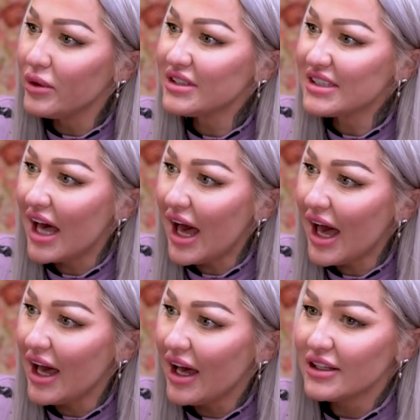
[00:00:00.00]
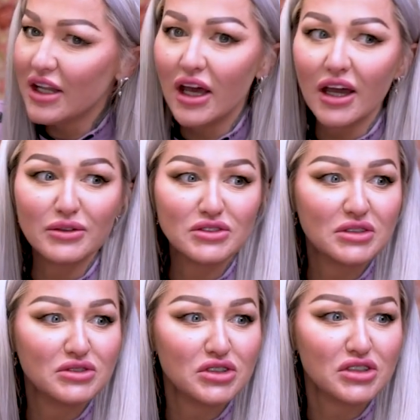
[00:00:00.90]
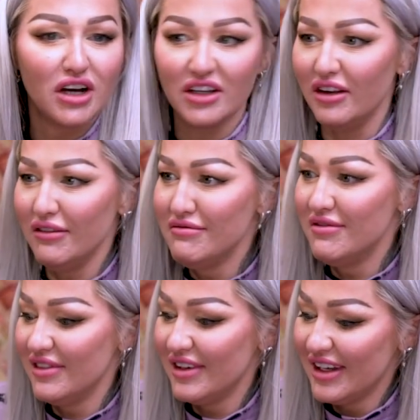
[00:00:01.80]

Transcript: was that? She? No, she's just gone.